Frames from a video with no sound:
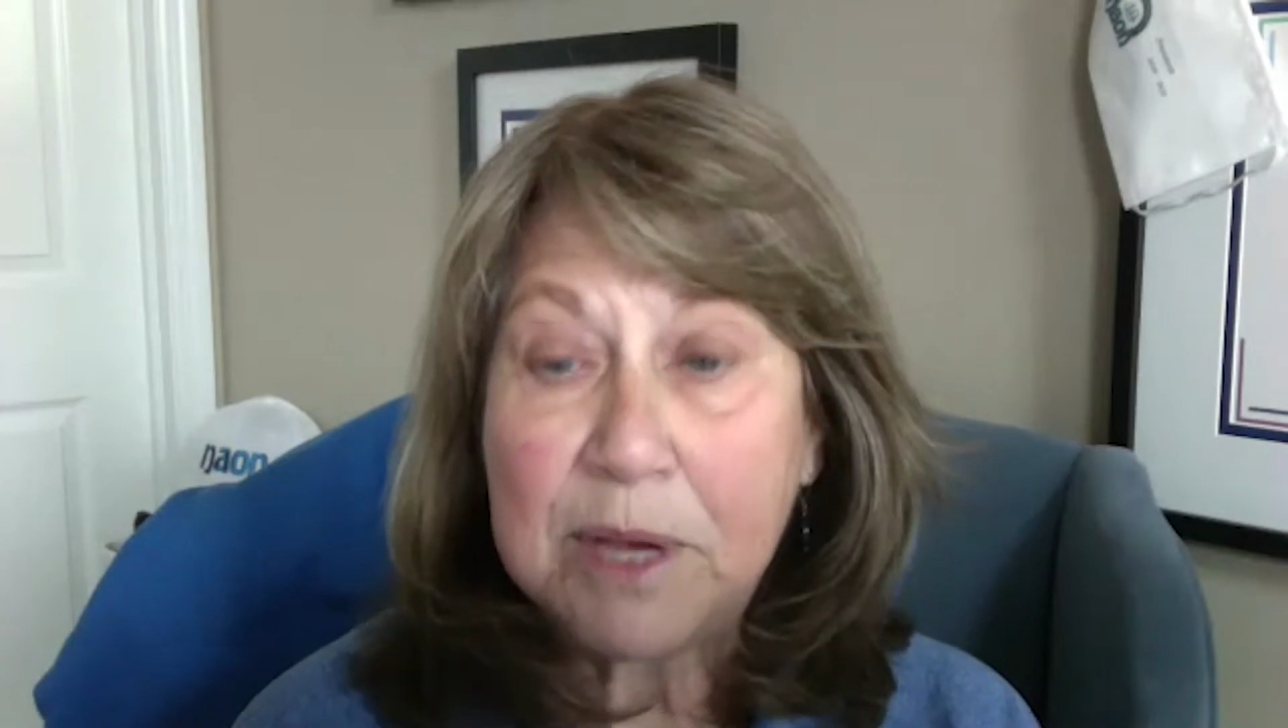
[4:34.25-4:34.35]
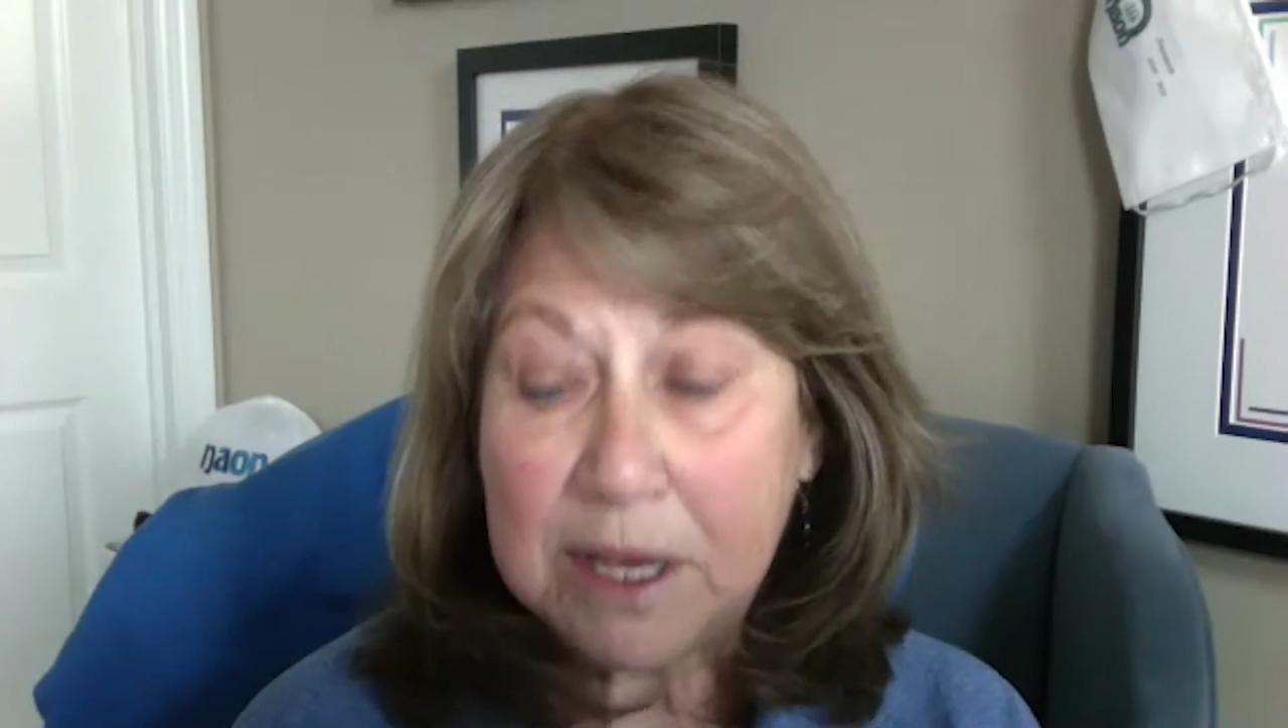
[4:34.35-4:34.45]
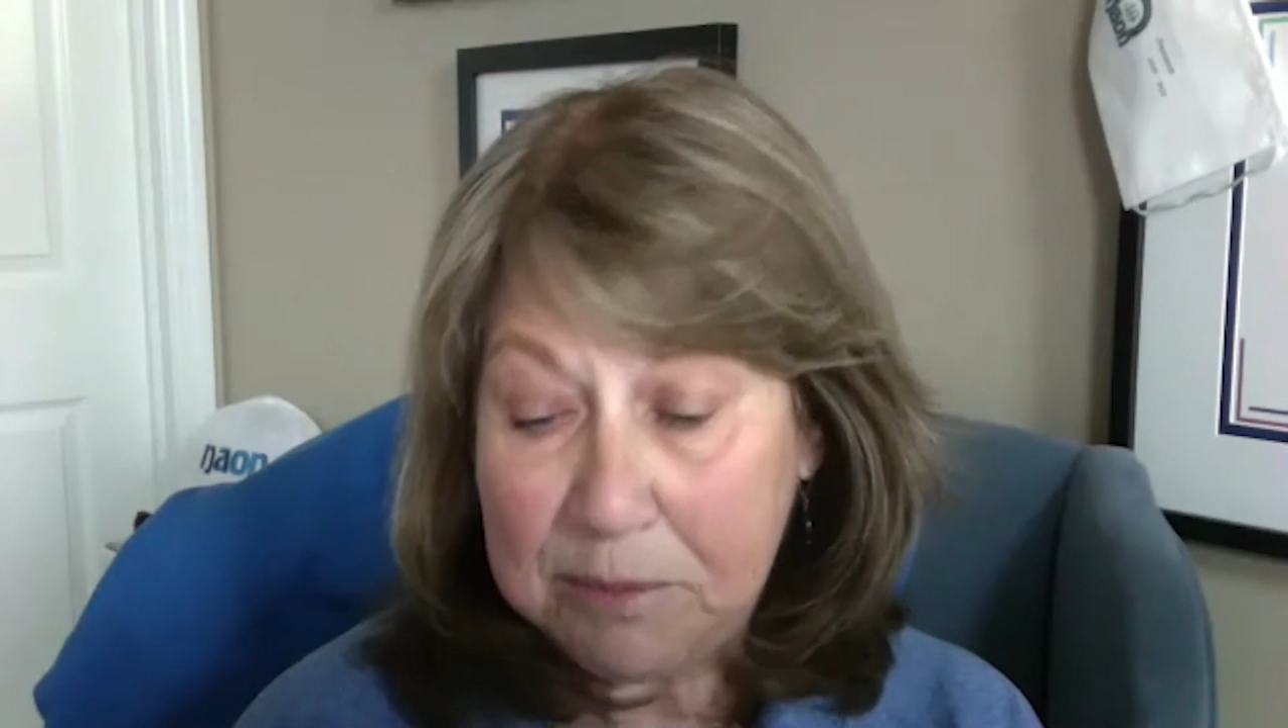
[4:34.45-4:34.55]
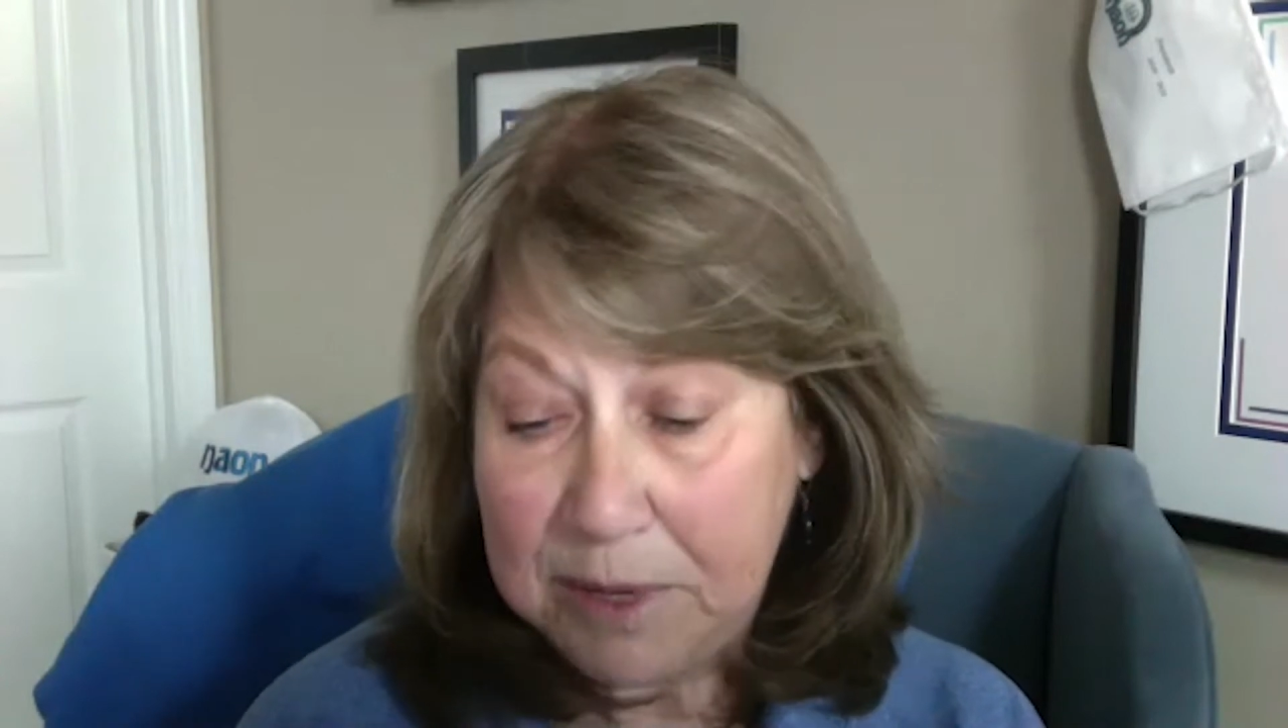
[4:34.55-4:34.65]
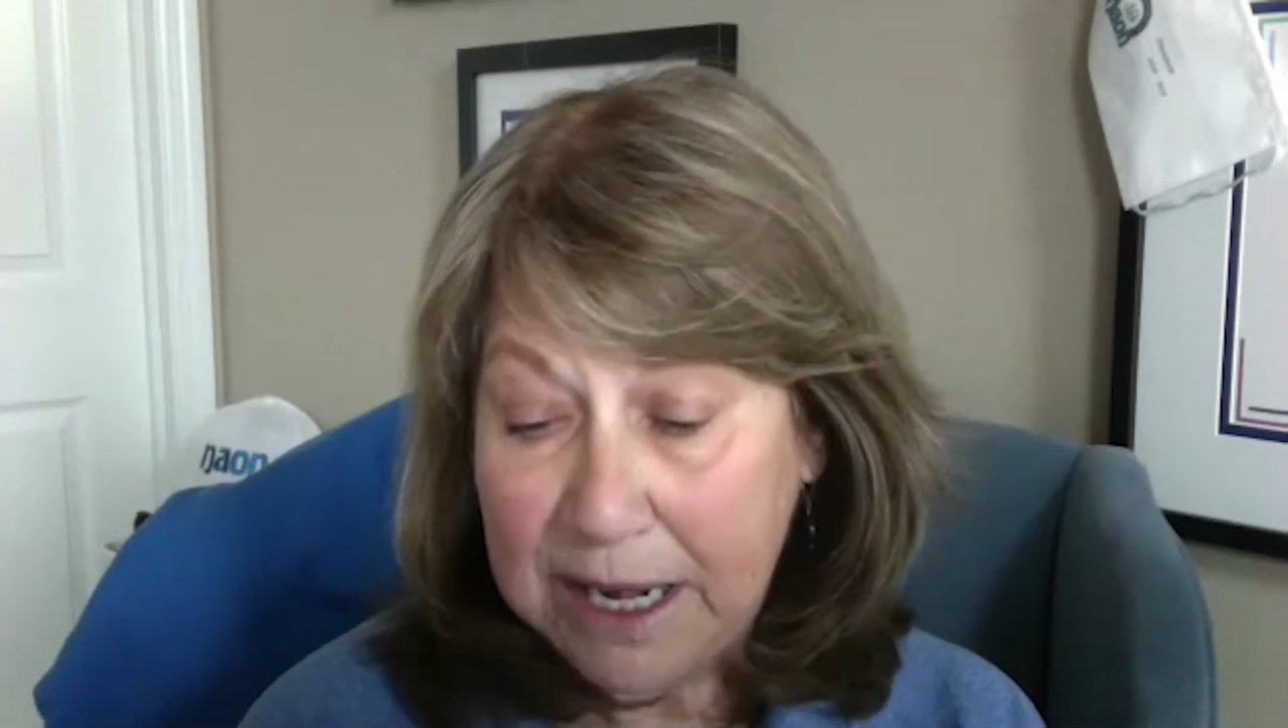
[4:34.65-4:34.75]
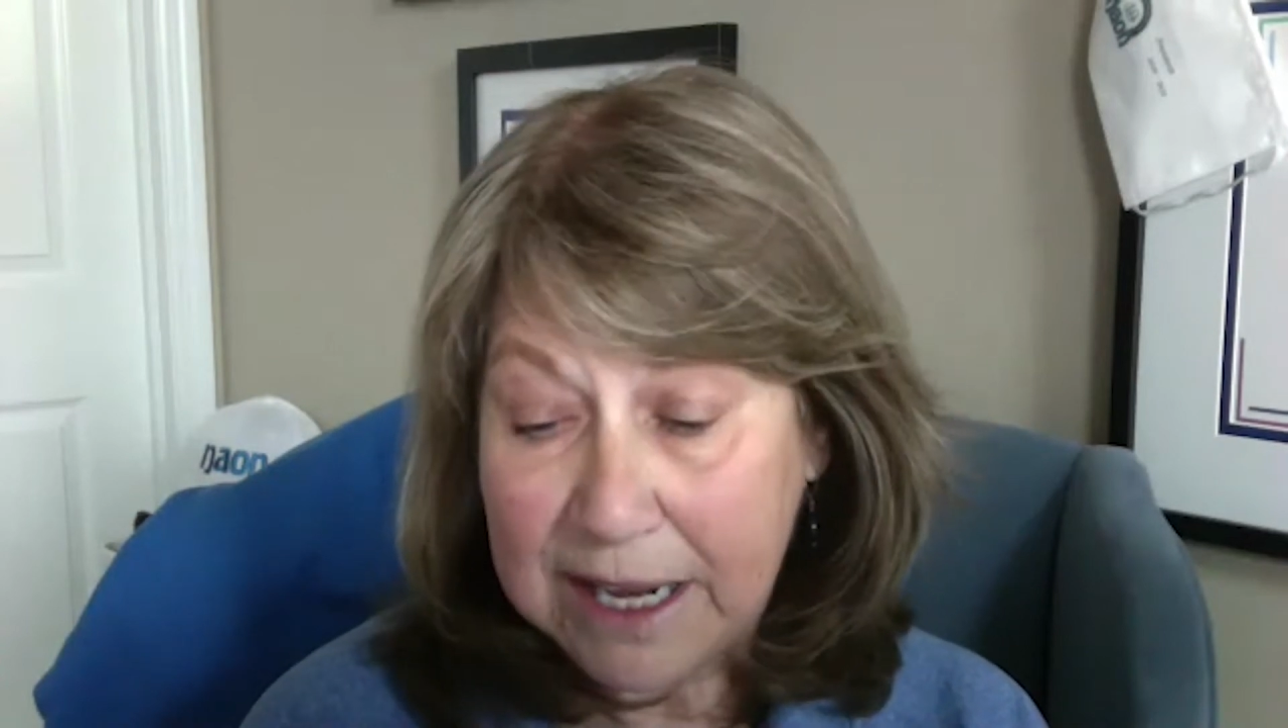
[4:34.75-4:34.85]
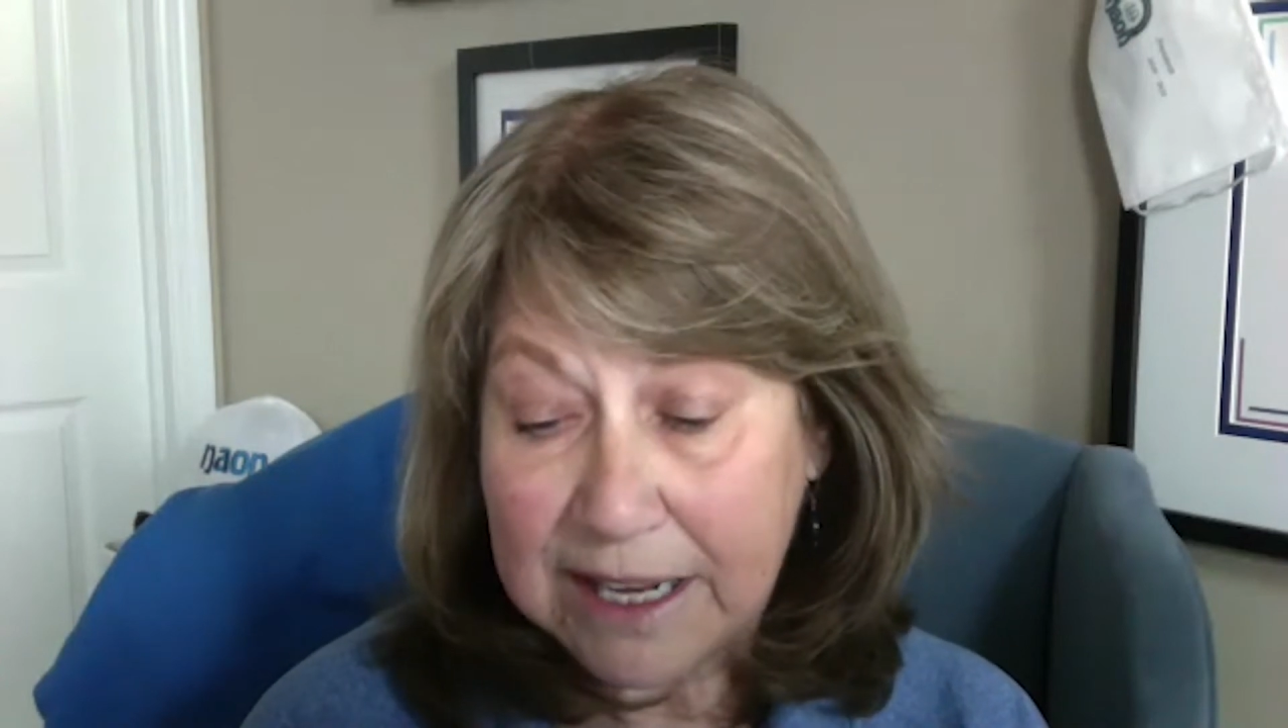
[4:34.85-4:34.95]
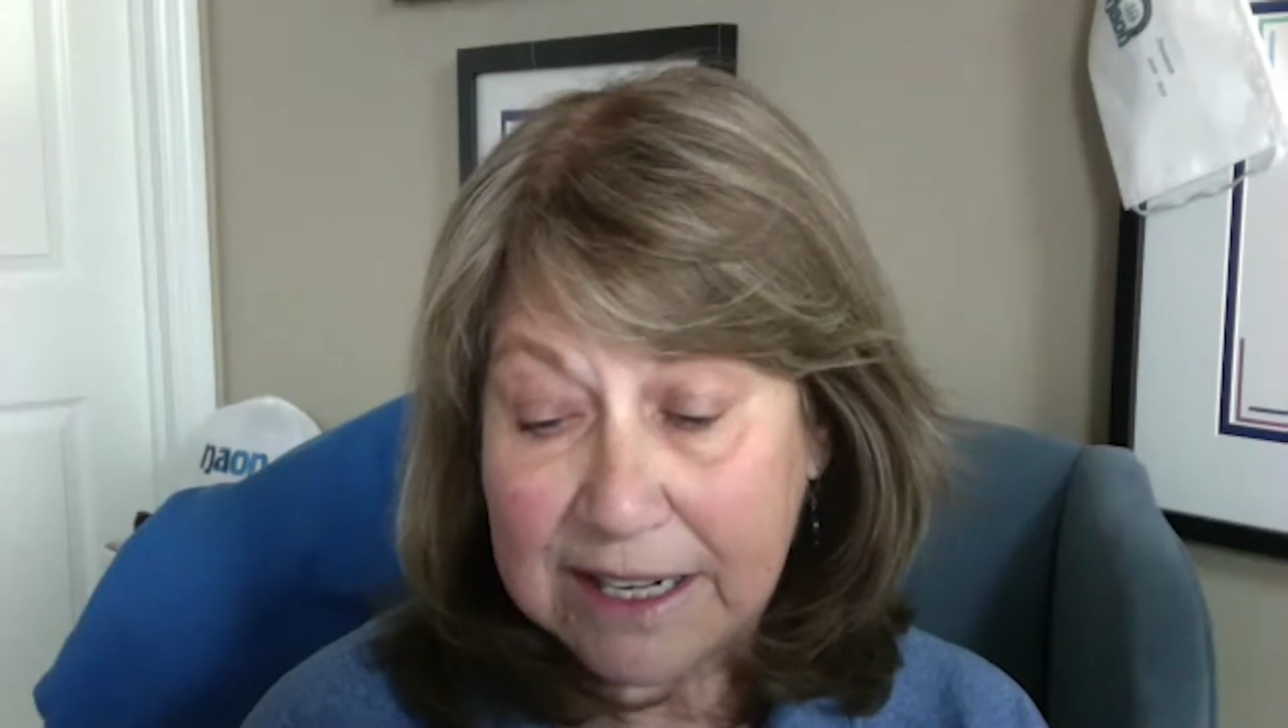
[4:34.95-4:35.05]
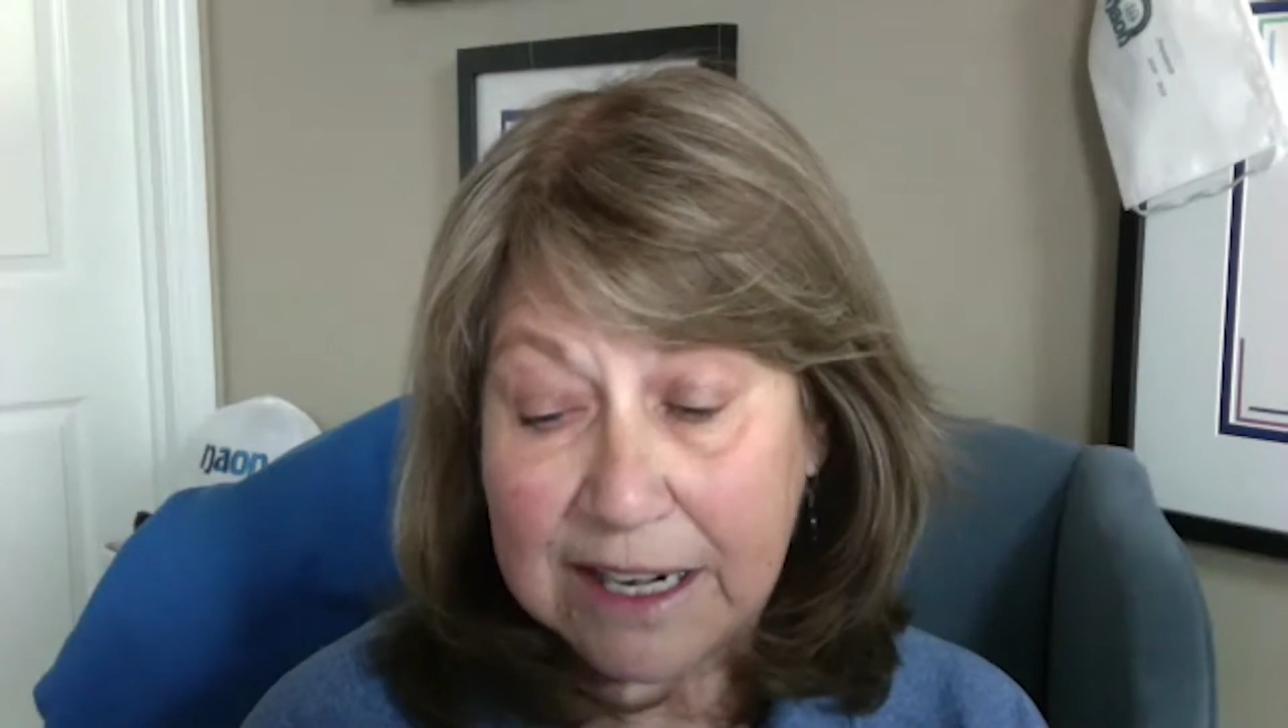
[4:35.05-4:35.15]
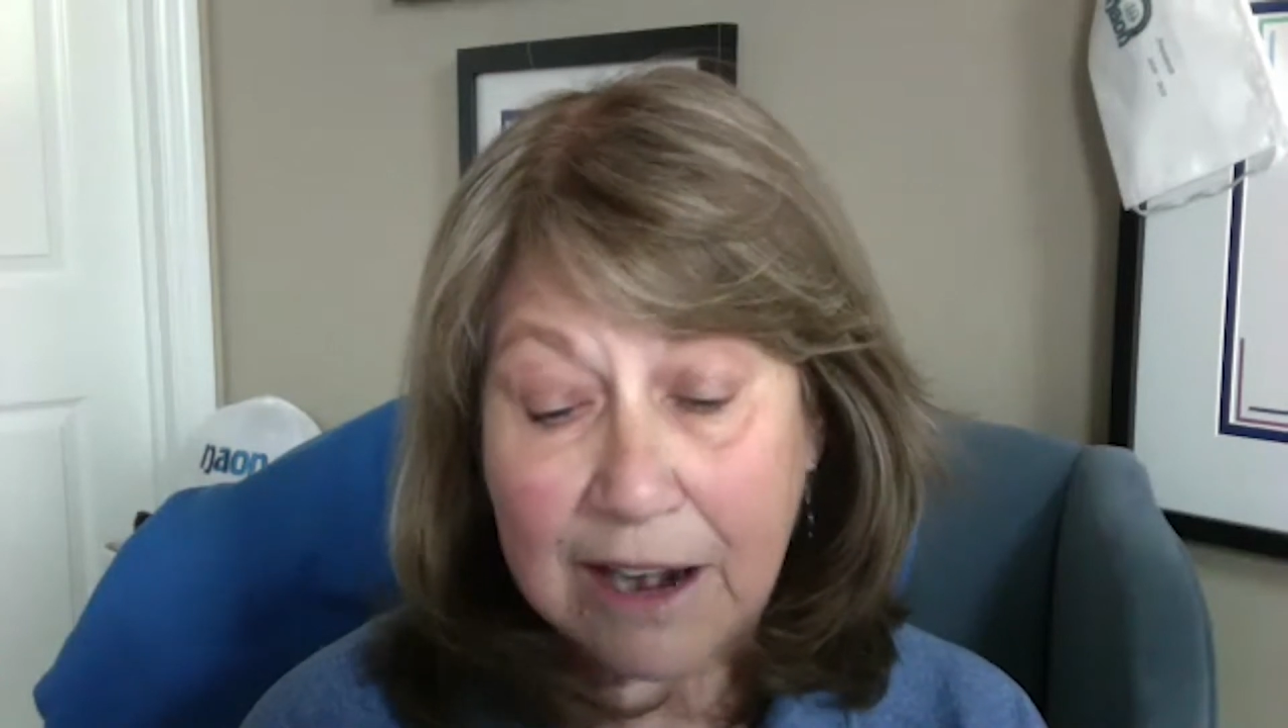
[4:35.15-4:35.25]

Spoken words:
comedian and